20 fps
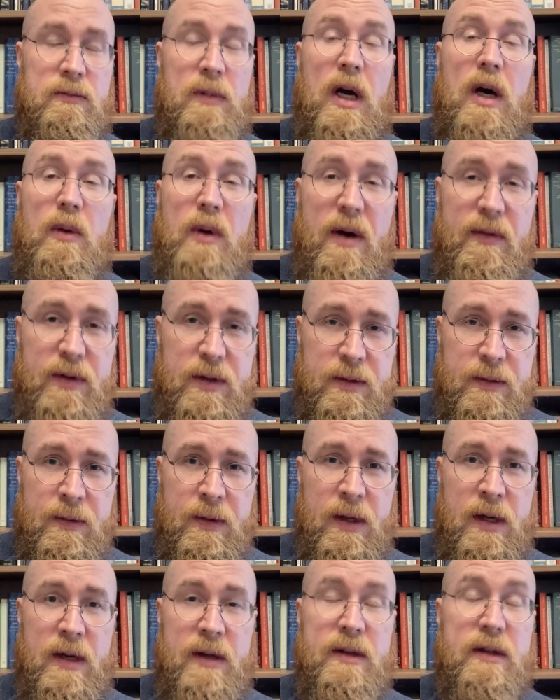However,
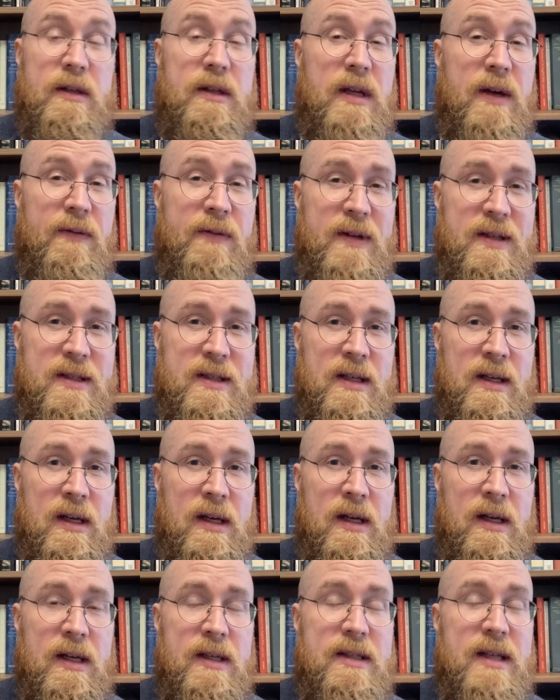the difference
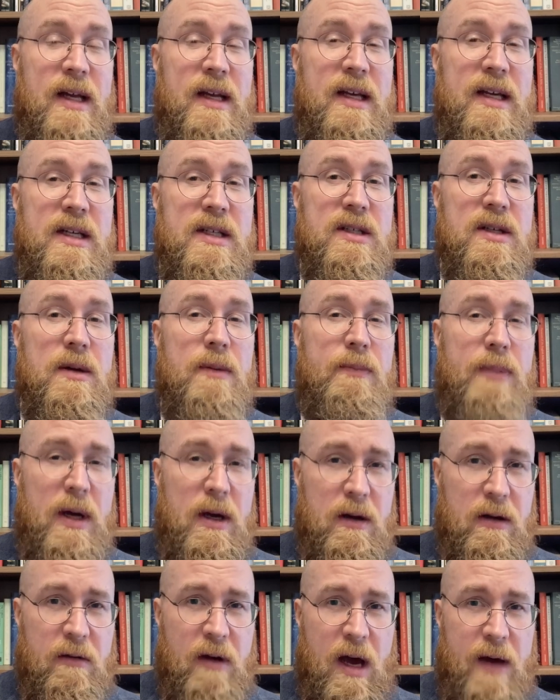is that each
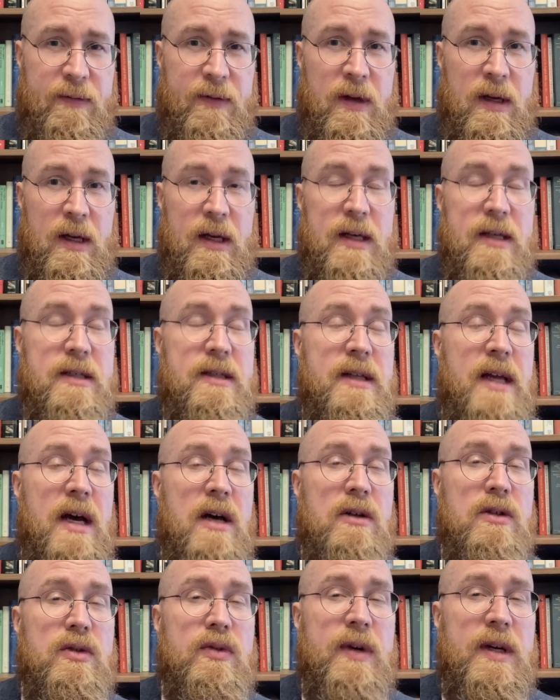paragraph is now
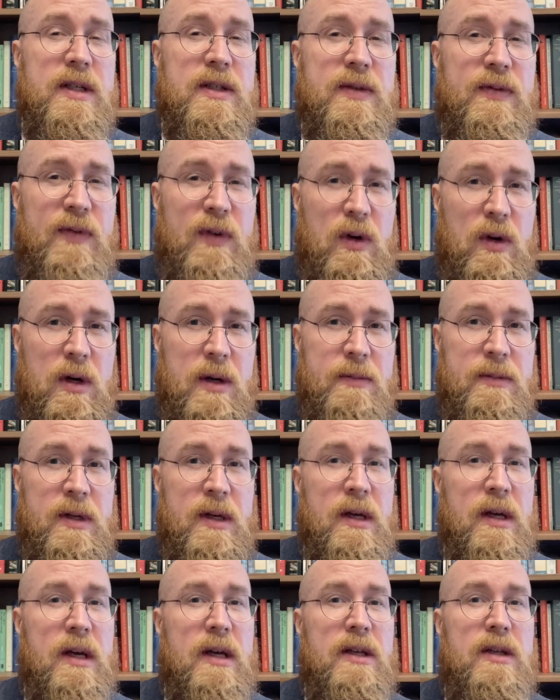transformed
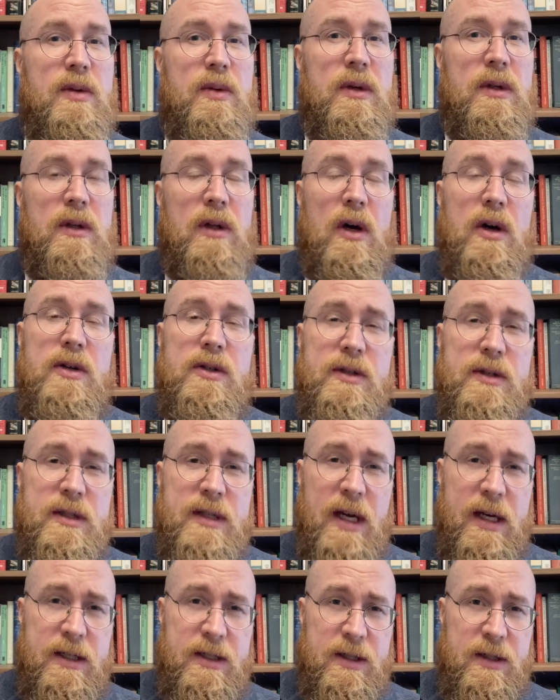into a larger
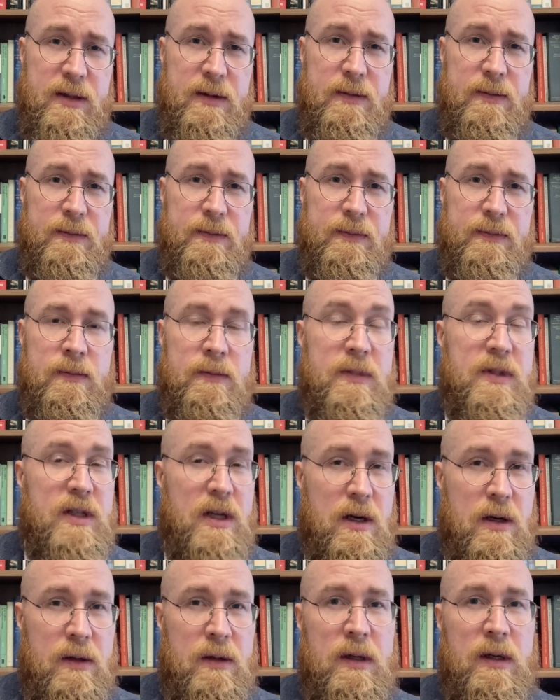section.
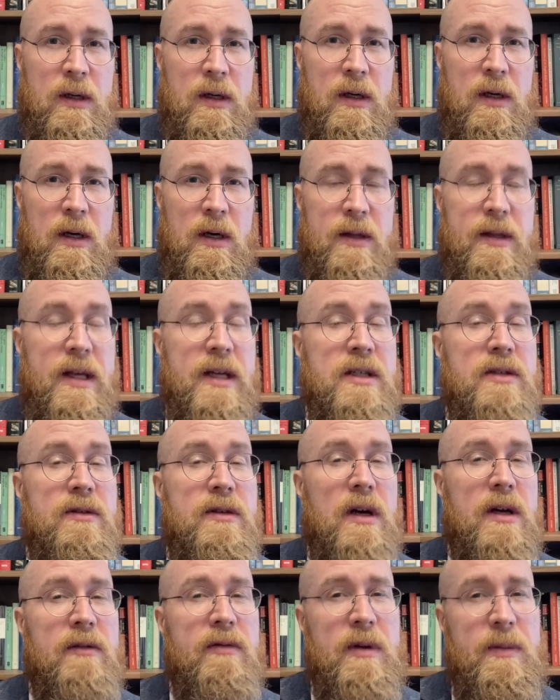So, the
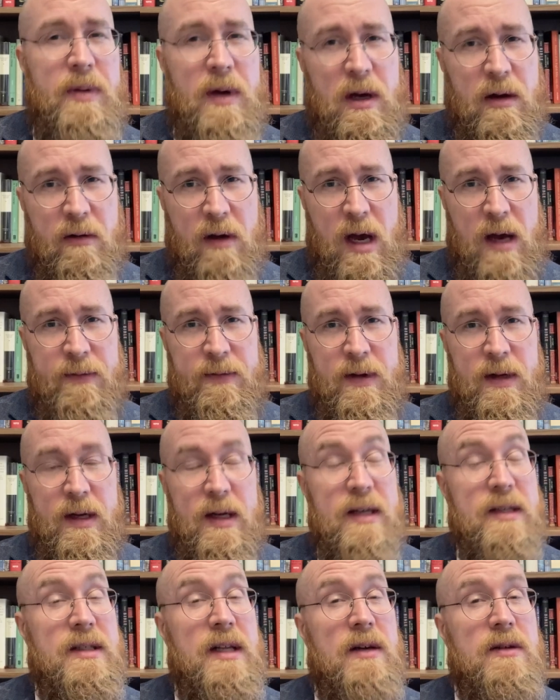introductory paragraph
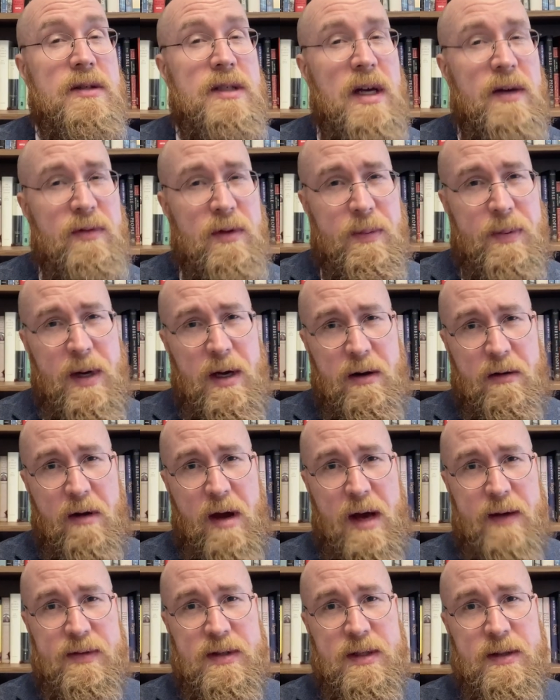is now several
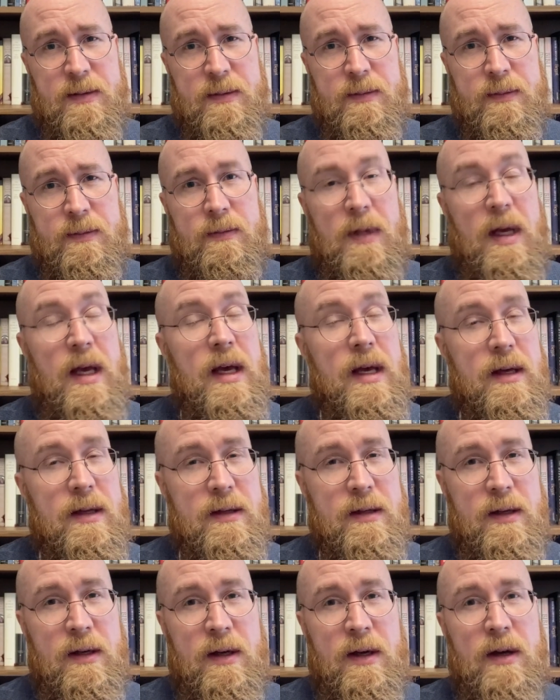paragraphs, and
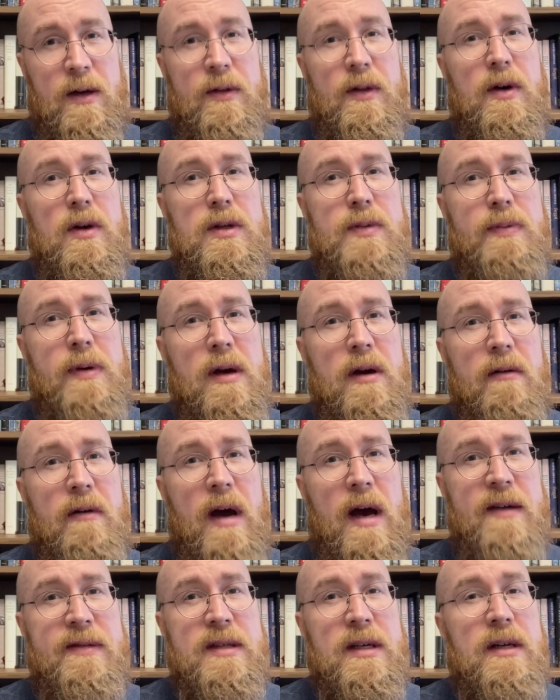those
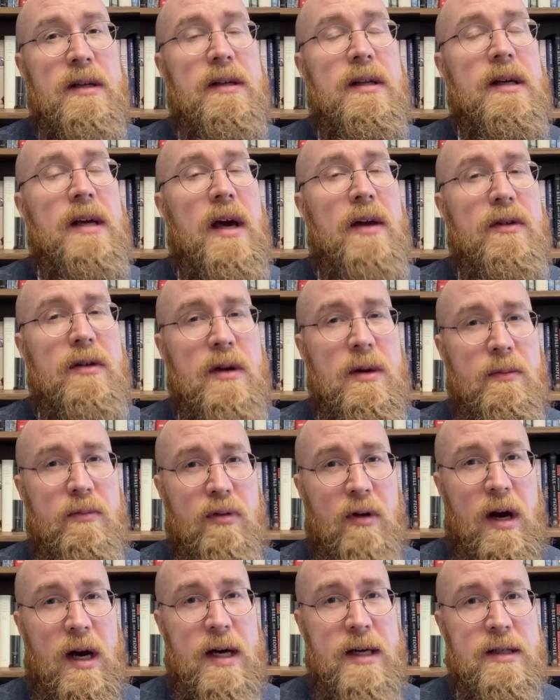paragraphs together
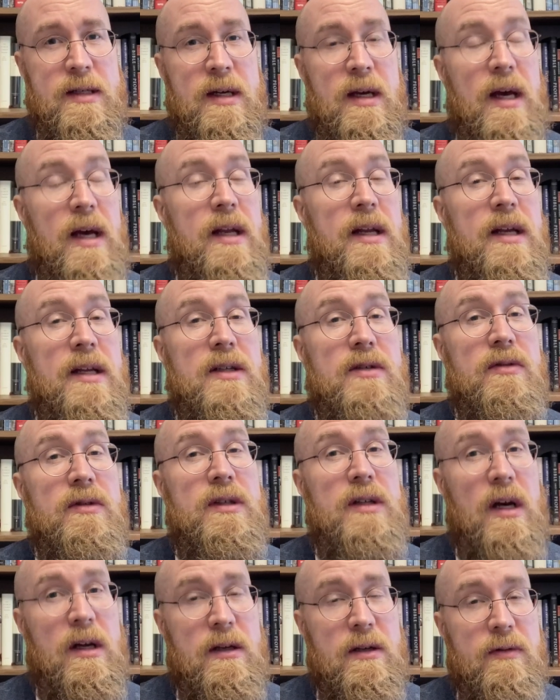comprise an
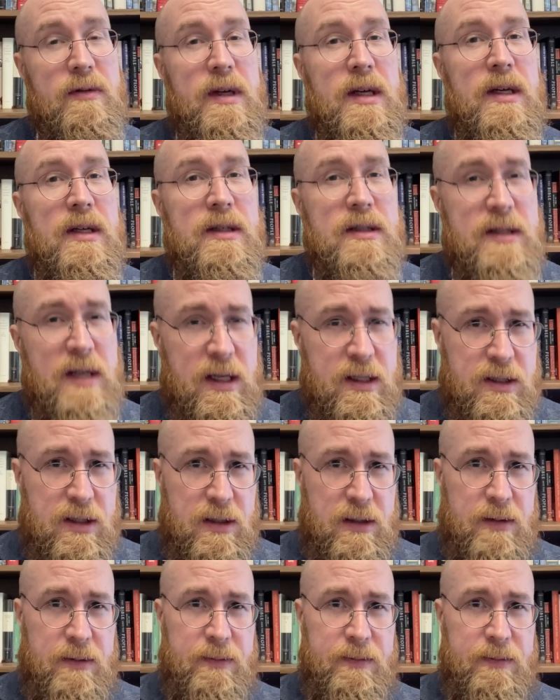introductory section.